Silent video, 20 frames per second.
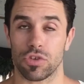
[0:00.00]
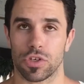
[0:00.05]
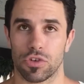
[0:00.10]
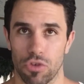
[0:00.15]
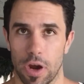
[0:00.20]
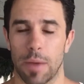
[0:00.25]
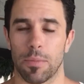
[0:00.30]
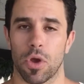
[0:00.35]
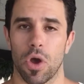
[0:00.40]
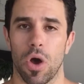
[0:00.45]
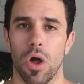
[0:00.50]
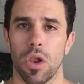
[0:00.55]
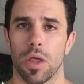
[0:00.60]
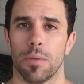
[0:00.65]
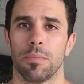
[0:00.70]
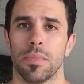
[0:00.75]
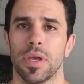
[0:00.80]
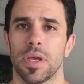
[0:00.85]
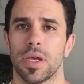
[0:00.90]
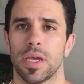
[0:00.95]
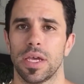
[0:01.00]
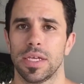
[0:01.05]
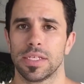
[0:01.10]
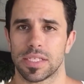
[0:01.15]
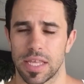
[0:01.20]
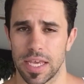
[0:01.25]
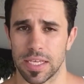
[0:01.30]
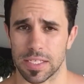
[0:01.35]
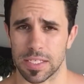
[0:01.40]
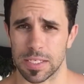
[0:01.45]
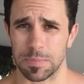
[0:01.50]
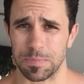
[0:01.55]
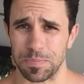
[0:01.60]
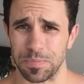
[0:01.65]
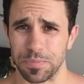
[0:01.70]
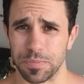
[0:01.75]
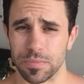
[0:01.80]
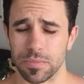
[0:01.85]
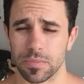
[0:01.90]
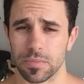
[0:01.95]
gram column is this.
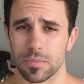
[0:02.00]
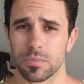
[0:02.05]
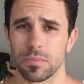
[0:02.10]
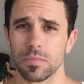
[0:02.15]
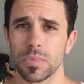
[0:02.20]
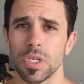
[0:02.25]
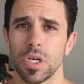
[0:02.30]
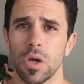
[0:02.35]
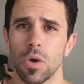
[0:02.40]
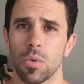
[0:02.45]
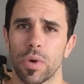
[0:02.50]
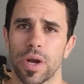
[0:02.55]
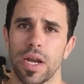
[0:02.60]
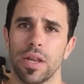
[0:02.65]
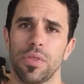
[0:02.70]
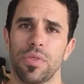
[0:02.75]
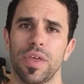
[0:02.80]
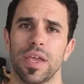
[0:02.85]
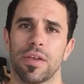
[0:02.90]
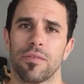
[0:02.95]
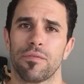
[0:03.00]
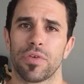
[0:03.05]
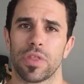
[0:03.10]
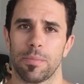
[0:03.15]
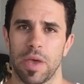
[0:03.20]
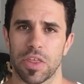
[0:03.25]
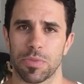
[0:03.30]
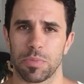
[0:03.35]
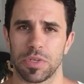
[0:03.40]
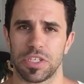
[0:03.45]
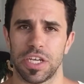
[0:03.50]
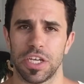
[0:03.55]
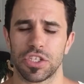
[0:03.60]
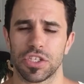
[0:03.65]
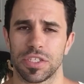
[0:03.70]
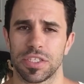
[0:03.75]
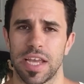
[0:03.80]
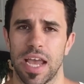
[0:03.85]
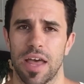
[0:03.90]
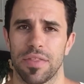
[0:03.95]
When anything for the
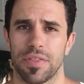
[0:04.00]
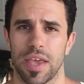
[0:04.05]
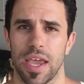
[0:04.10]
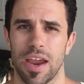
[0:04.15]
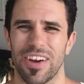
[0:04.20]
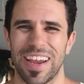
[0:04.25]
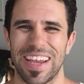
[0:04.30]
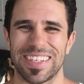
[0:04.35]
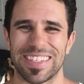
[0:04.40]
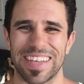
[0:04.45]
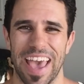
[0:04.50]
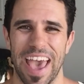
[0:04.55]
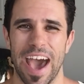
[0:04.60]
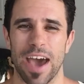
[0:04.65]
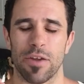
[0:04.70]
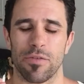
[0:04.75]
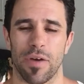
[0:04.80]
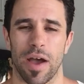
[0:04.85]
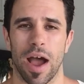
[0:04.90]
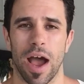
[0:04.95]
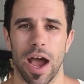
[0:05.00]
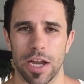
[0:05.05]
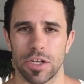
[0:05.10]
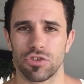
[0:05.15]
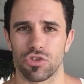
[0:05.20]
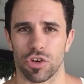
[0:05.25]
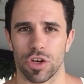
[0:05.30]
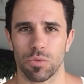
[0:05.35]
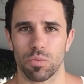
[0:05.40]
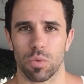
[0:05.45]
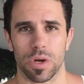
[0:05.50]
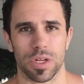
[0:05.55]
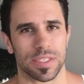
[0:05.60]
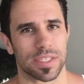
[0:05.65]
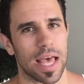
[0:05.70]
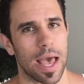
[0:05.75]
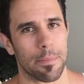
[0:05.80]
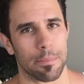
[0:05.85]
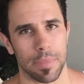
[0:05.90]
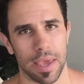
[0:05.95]
mathematicians out there is out of 100, what does
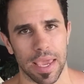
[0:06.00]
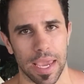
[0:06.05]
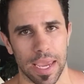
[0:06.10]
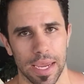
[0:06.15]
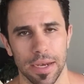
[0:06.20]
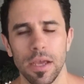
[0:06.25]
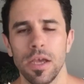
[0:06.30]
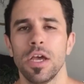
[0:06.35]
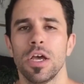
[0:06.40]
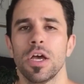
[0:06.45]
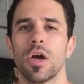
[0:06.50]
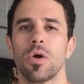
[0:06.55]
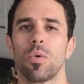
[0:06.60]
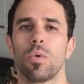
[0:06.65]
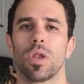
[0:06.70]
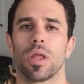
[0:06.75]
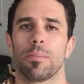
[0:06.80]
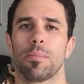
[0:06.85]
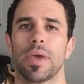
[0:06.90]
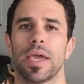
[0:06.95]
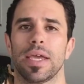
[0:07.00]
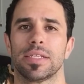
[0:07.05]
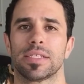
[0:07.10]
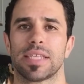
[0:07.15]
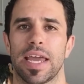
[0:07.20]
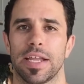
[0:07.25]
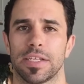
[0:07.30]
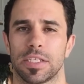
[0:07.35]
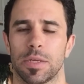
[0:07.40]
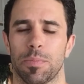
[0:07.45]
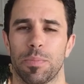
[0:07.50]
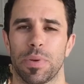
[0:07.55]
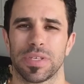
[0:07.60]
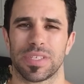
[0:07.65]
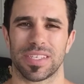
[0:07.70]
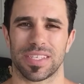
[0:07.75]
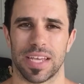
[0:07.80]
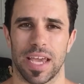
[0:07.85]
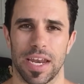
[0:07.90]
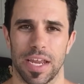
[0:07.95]
that mean? Well, it means that it's a
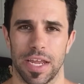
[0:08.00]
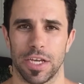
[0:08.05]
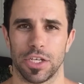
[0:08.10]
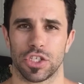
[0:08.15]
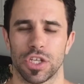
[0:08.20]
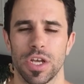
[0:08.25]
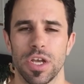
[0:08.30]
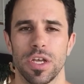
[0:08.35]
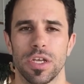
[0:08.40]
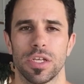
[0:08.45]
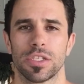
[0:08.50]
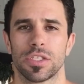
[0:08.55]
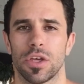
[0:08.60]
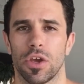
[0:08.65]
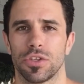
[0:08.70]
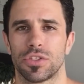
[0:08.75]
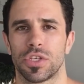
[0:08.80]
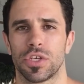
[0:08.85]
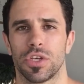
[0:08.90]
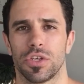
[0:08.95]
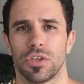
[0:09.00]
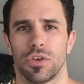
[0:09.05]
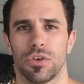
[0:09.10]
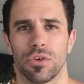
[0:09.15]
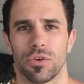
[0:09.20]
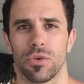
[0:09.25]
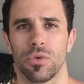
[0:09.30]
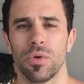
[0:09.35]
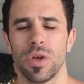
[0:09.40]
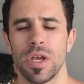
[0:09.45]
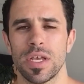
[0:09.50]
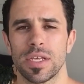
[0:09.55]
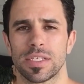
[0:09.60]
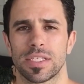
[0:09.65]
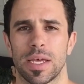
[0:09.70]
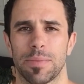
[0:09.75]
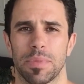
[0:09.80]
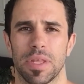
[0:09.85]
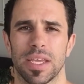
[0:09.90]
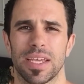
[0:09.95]
percentage. So to you,
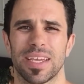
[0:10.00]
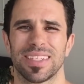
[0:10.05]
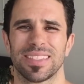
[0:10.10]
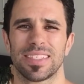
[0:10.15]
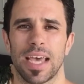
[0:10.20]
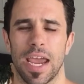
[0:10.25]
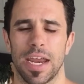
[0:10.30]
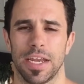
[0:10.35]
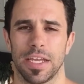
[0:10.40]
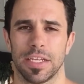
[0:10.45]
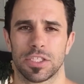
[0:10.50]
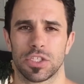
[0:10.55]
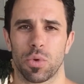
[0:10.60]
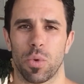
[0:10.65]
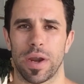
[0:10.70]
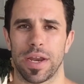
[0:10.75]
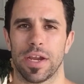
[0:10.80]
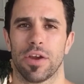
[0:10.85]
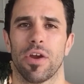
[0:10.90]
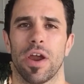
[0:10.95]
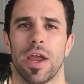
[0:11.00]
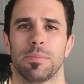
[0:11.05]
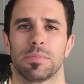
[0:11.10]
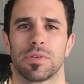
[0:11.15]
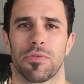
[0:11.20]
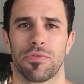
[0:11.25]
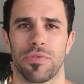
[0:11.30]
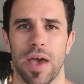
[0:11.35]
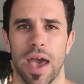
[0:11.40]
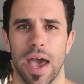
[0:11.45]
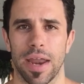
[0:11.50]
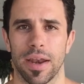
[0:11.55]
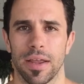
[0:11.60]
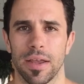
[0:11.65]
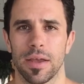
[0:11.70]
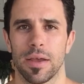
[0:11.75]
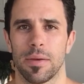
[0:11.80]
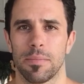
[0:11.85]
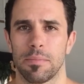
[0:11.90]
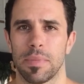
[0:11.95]
something containing 20 grams of fat
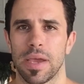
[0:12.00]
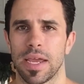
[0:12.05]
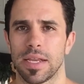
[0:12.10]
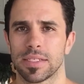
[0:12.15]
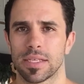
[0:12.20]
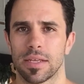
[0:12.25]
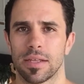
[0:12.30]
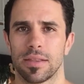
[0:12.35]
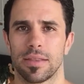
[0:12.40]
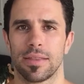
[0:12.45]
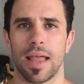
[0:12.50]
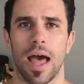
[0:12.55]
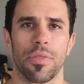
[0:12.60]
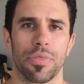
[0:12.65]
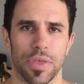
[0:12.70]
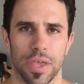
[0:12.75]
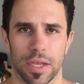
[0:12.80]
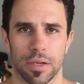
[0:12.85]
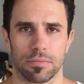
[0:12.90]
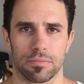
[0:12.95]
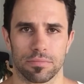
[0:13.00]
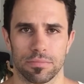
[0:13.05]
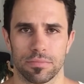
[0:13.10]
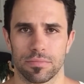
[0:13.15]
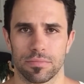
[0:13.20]
means nothing.